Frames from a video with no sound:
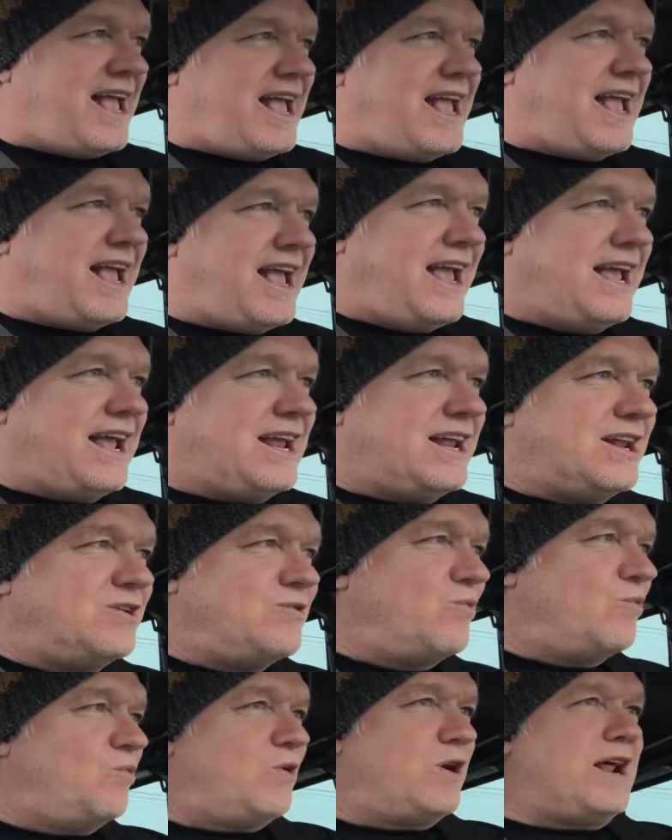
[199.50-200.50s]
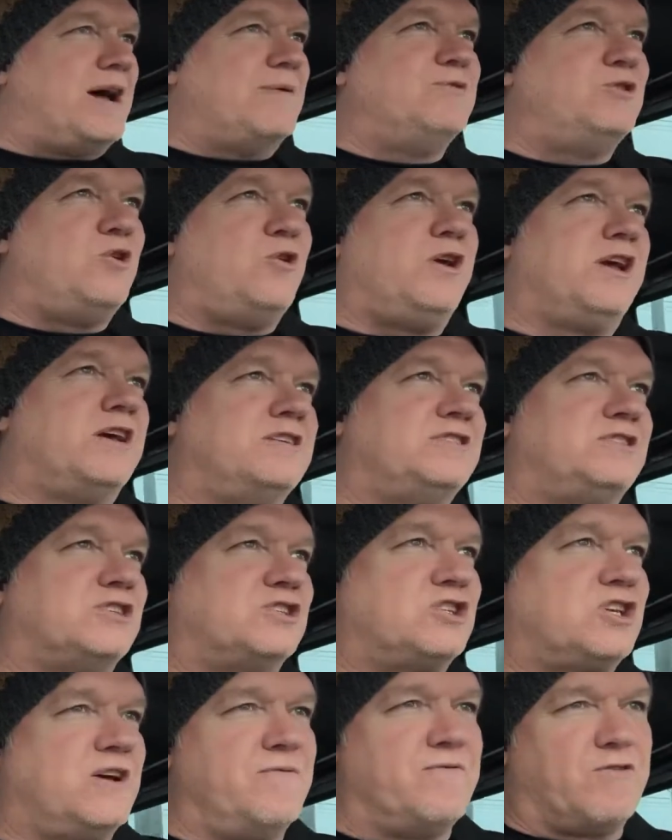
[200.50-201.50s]
And what I'm doing is
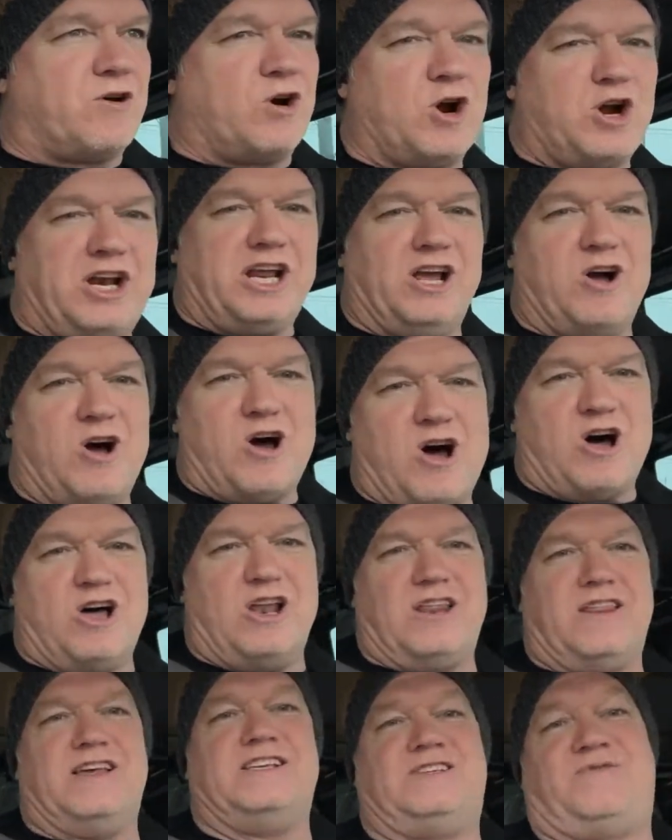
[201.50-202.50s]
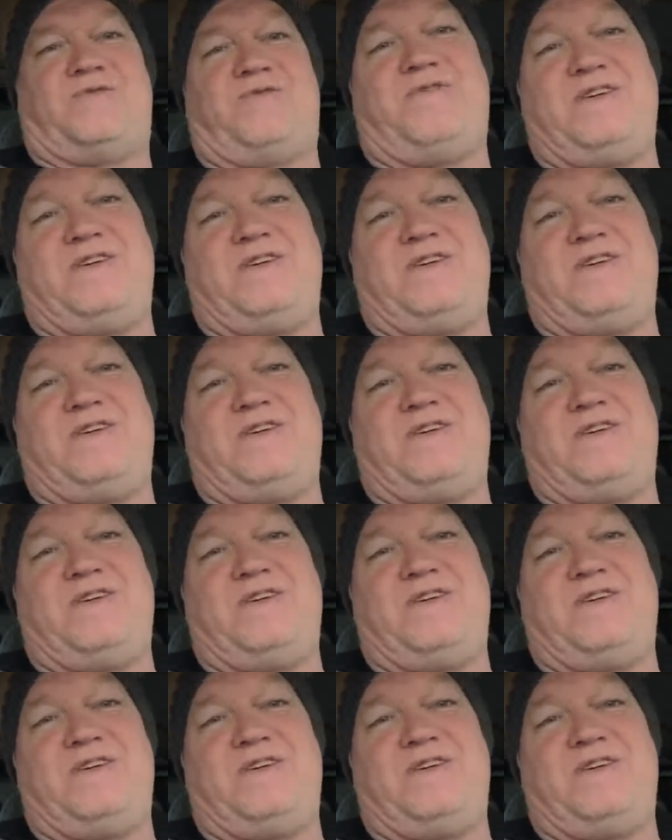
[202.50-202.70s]
just converting all of this